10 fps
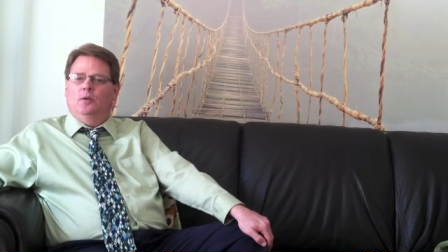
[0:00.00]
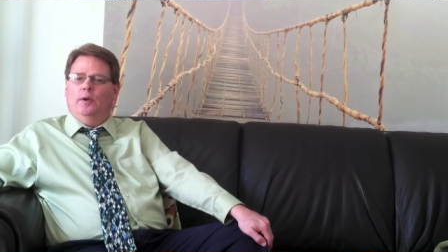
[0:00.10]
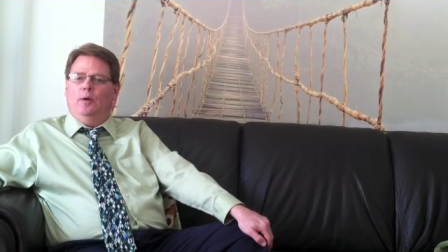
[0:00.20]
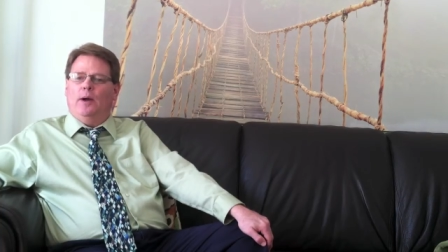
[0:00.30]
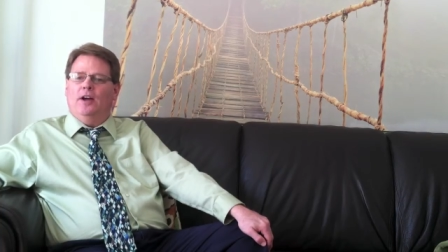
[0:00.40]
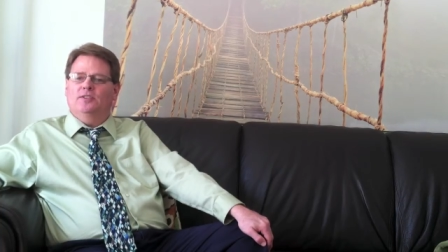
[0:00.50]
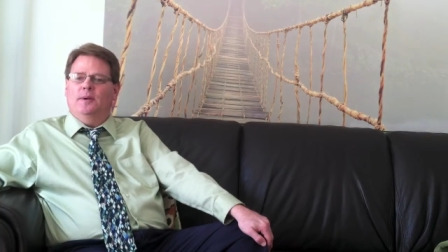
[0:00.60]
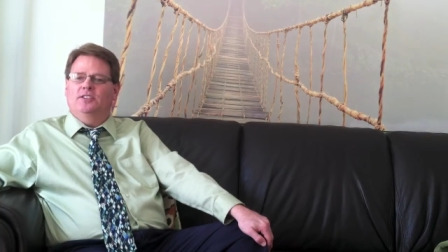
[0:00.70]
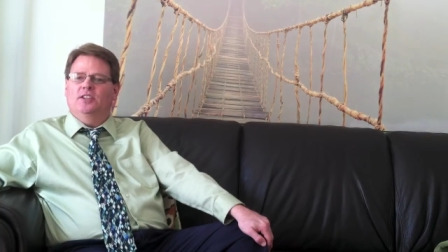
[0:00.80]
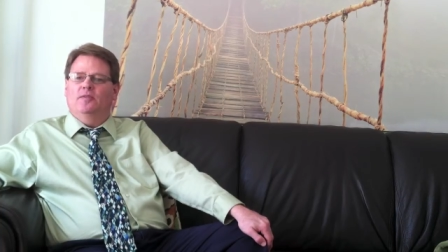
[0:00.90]
When I roused
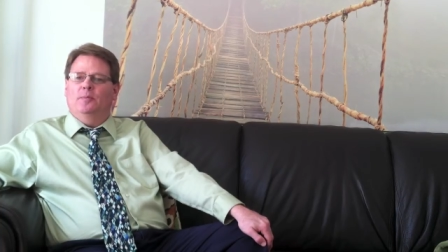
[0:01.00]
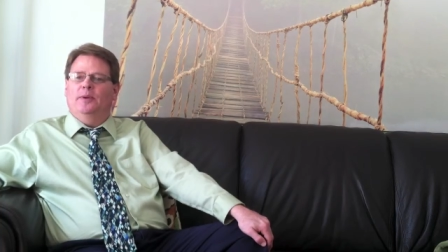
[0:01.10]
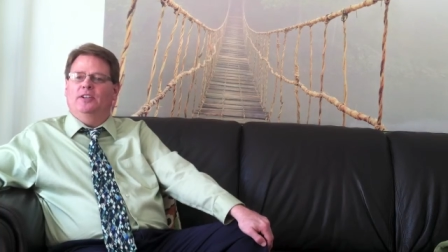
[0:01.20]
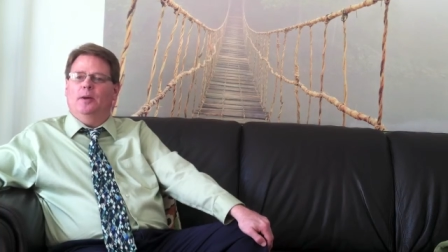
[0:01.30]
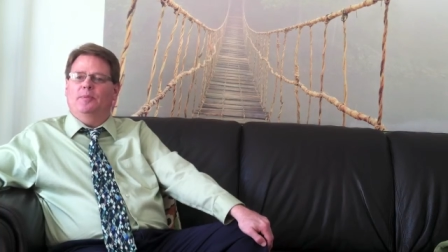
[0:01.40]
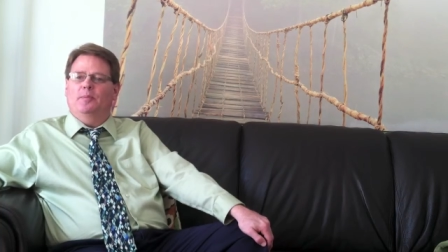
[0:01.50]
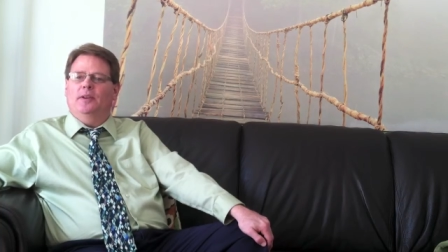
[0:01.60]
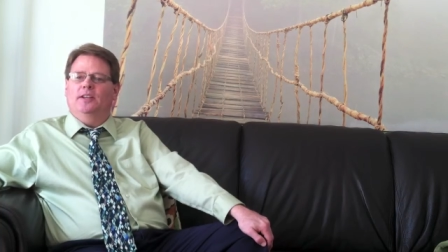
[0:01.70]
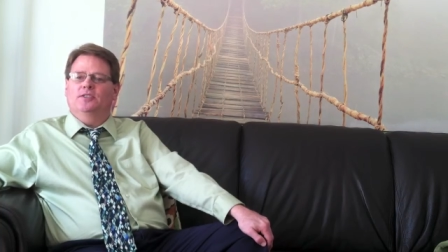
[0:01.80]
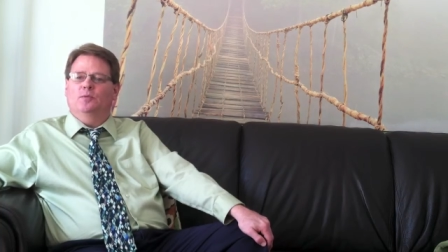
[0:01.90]
myself and picked up the
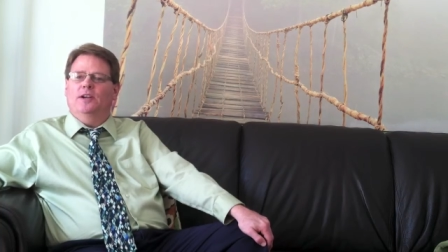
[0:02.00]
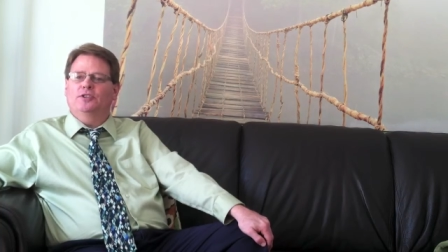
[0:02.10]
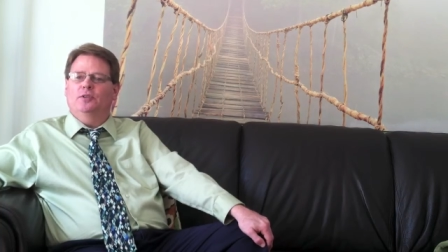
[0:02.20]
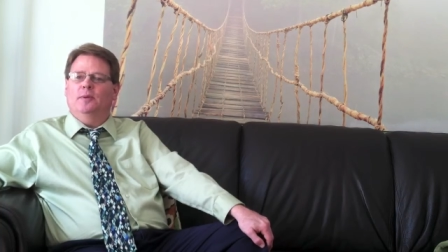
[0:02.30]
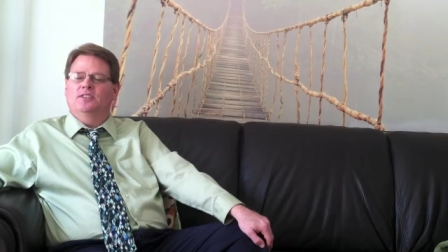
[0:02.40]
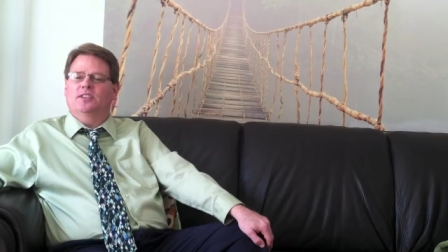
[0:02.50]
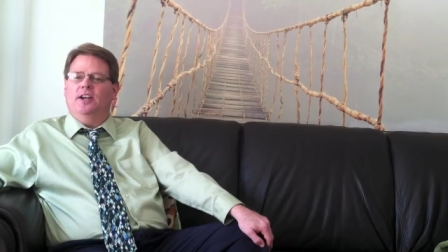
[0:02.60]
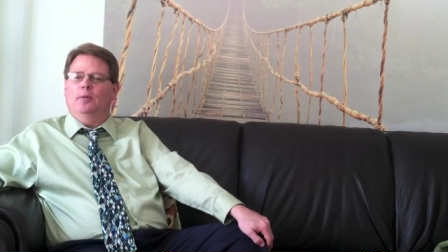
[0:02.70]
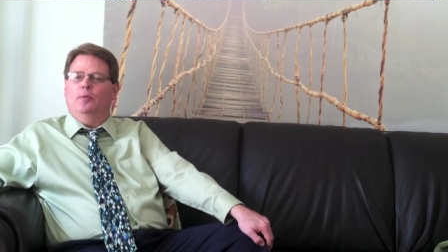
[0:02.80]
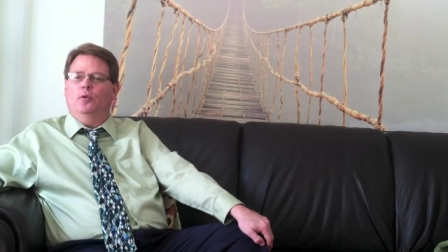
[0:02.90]
place and rescued my
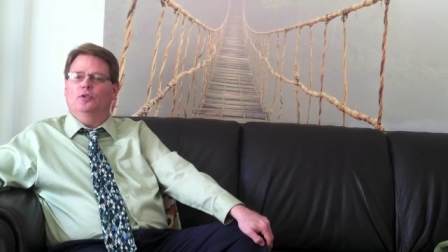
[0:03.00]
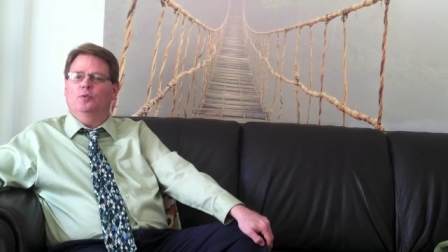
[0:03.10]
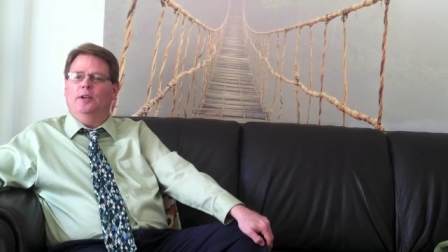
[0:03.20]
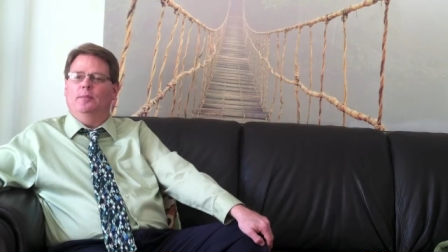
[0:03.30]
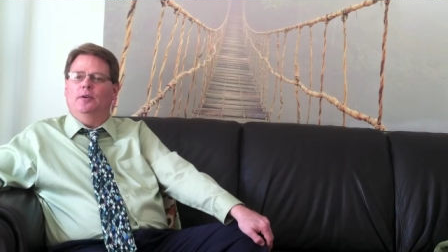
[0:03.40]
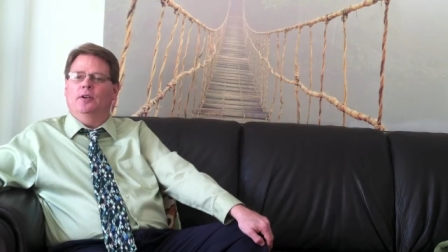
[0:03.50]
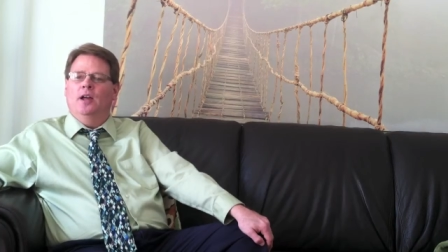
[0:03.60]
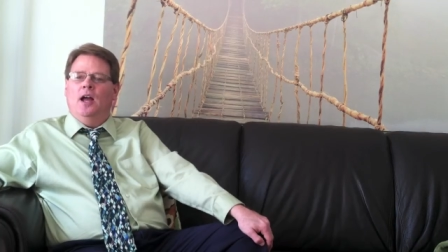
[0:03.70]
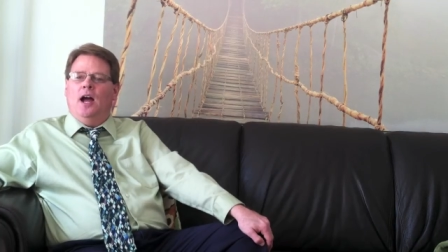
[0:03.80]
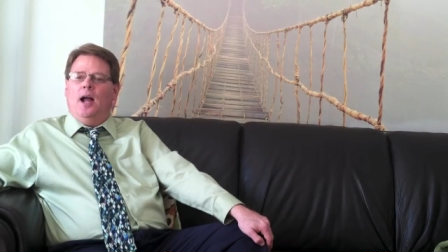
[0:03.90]
scared poor Tweety bird,
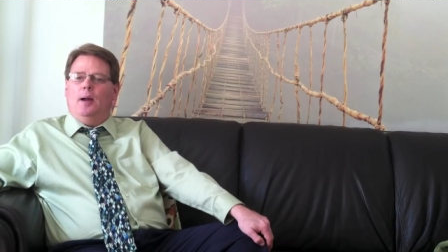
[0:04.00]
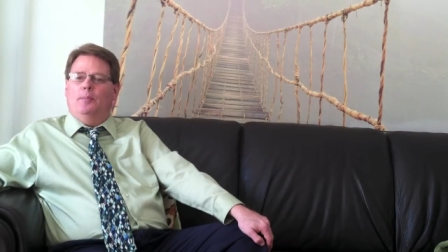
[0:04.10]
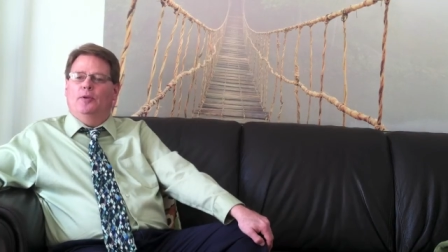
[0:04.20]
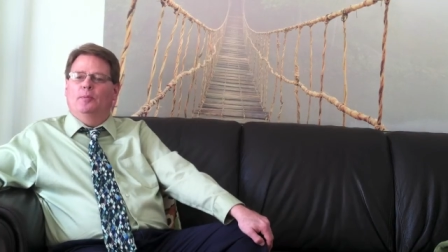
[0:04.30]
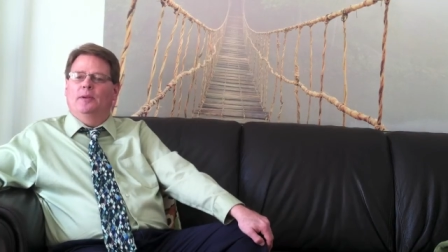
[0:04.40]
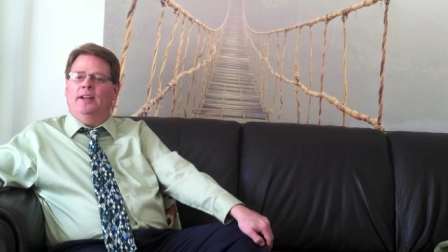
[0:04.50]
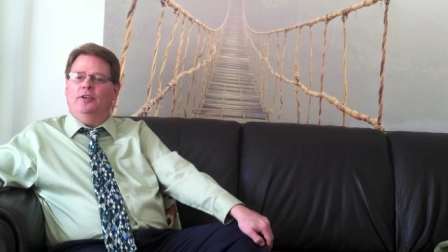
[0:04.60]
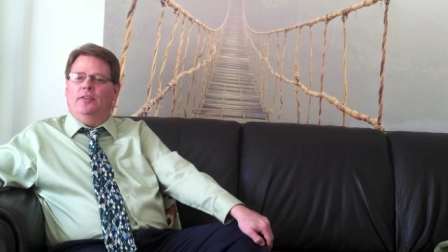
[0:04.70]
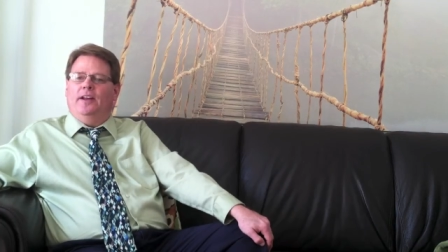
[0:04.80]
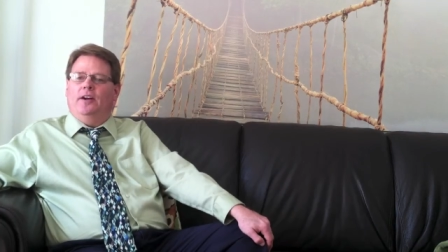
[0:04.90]
I put a
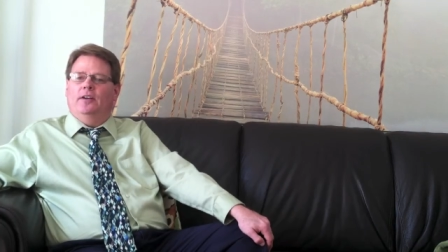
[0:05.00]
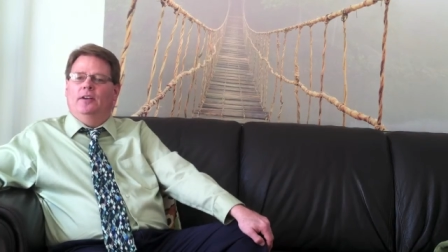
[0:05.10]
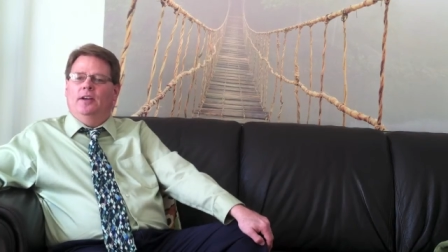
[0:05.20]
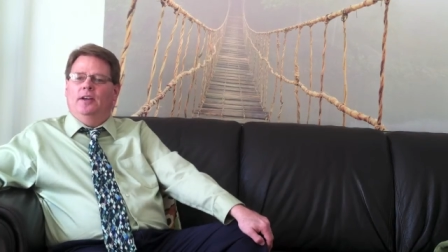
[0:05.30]
blender there.